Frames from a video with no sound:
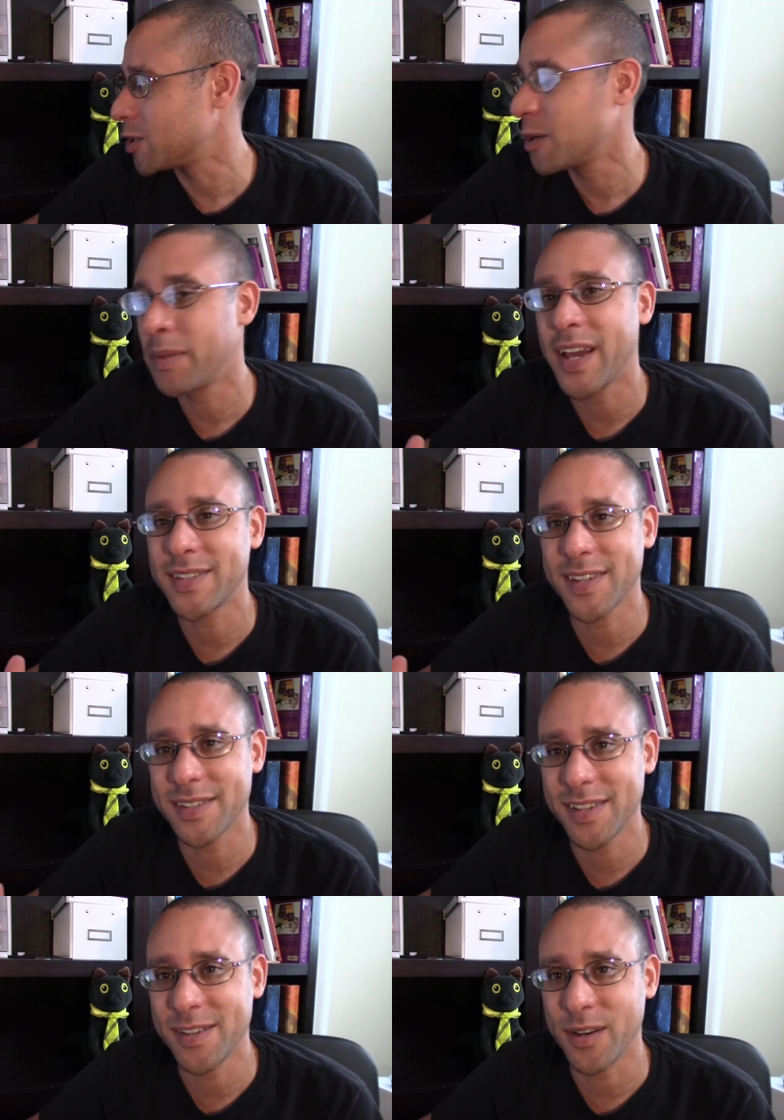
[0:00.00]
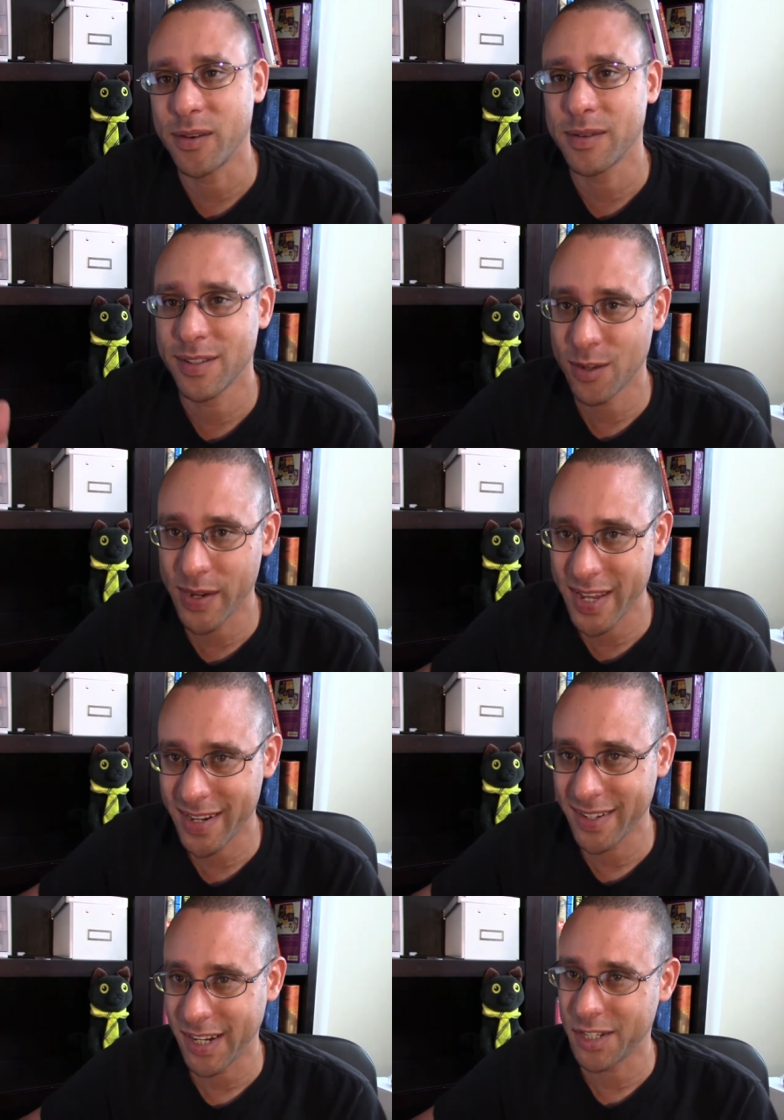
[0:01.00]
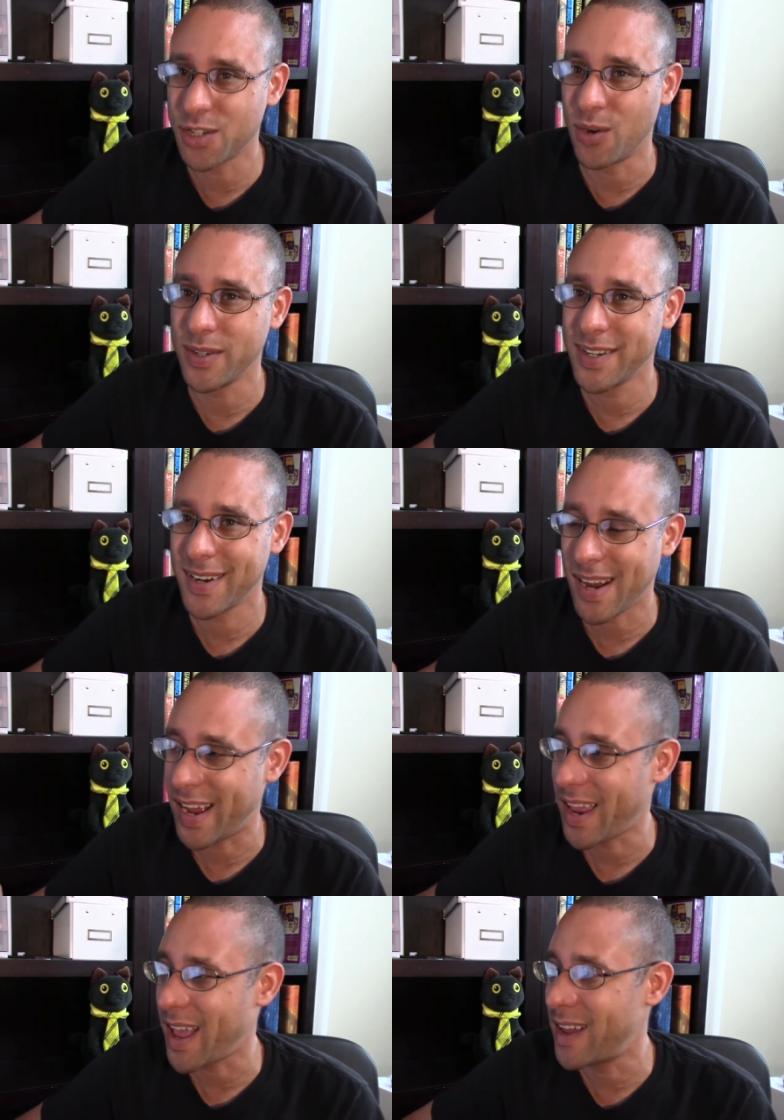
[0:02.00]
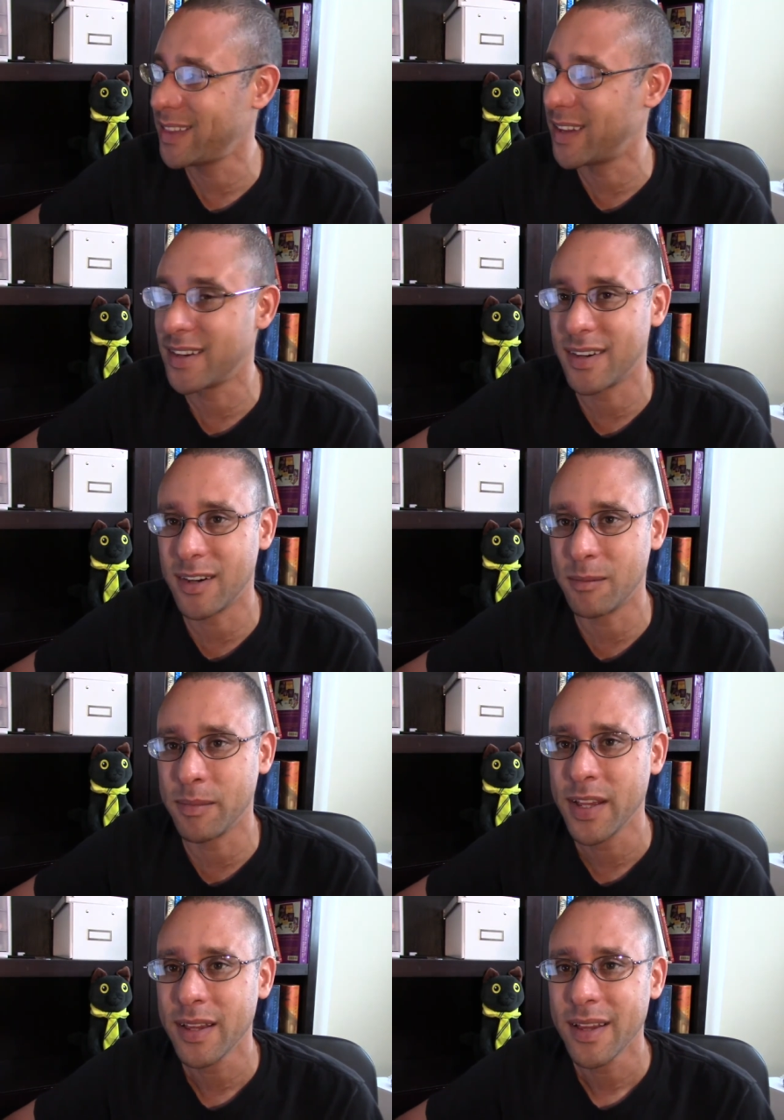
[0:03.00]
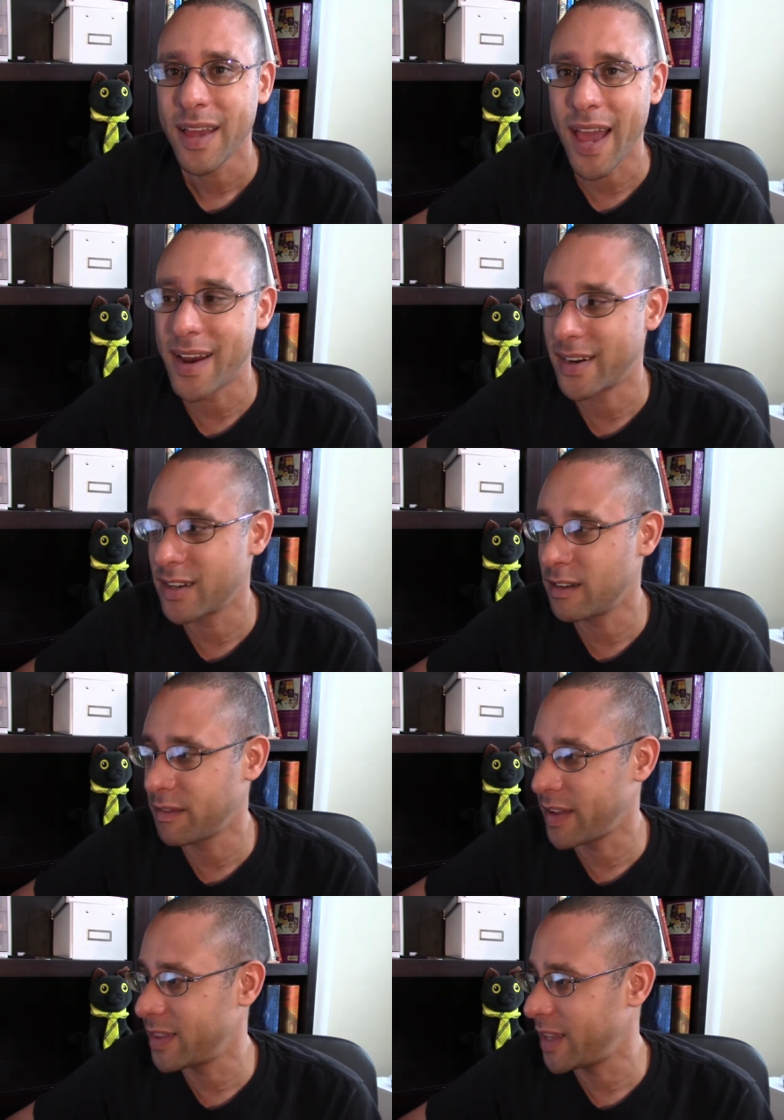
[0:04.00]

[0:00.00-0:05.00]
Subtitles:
it should be at 62. So again, showing I had the additive in